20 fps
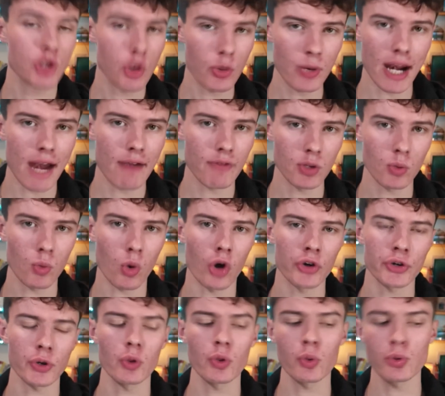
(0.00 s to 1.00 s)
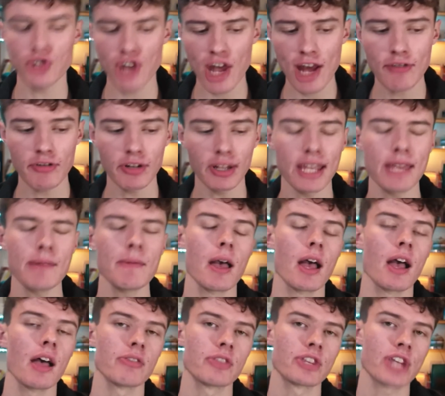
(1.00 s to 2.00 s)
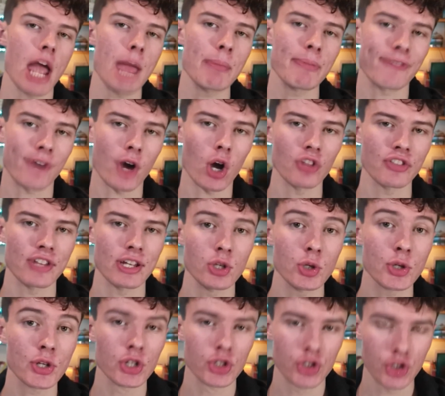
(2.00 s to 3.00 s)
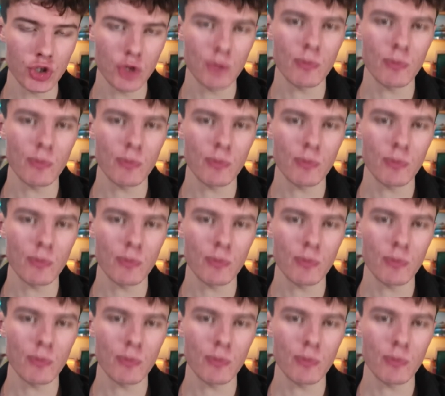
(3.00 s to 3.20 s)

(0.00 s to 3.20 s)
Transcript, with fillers: do whatever you want, although generally, the type of content you consume